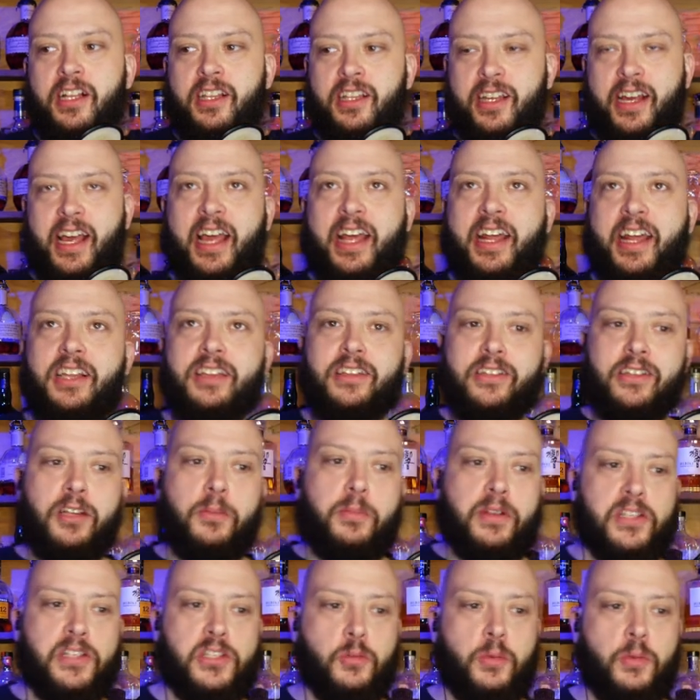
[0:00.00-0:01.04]
Like I get a little
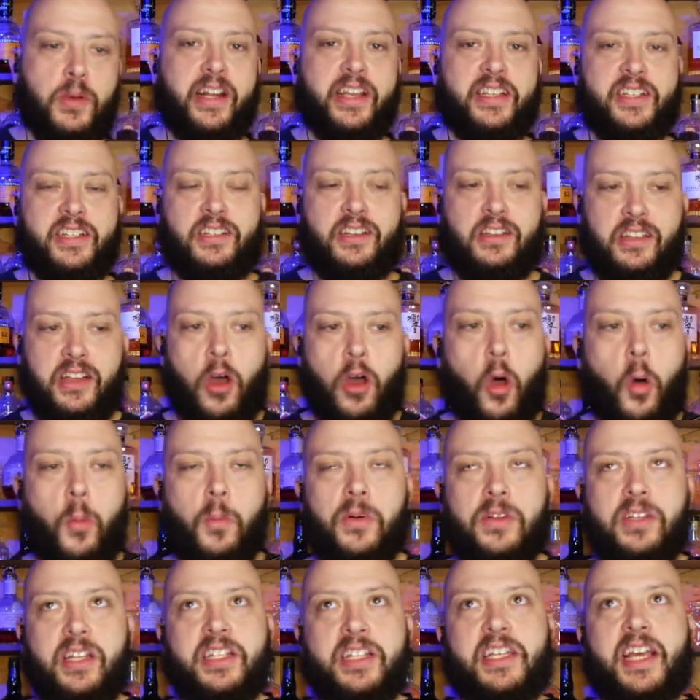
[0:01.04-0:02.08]
bit of sweetness in there that
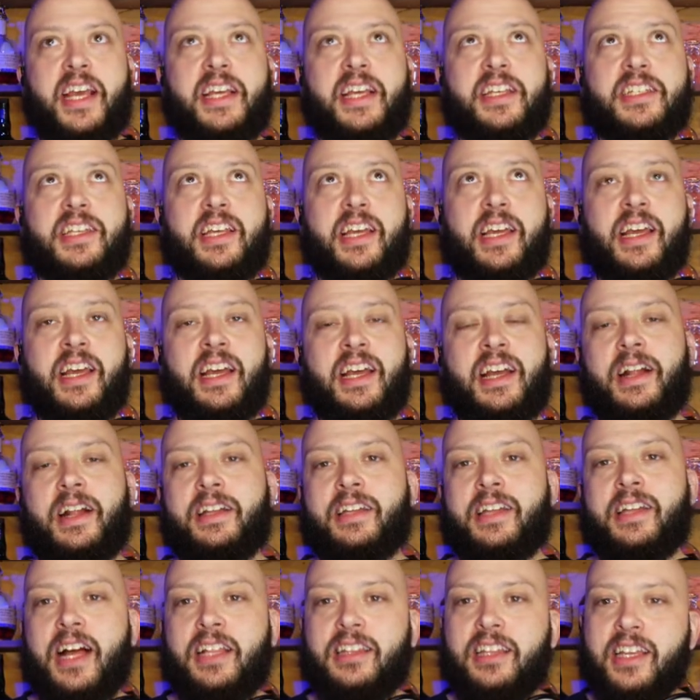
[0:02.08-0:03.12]
almost that tastes like
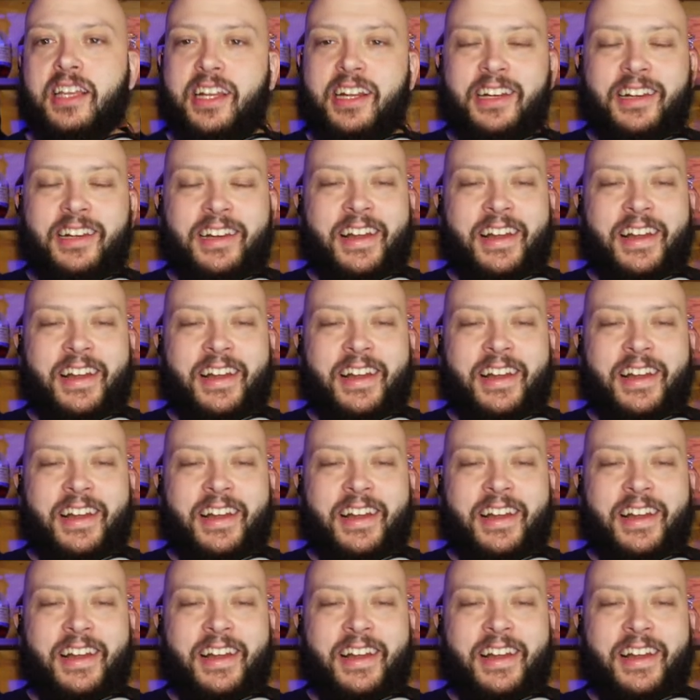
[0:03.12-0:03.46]
not like a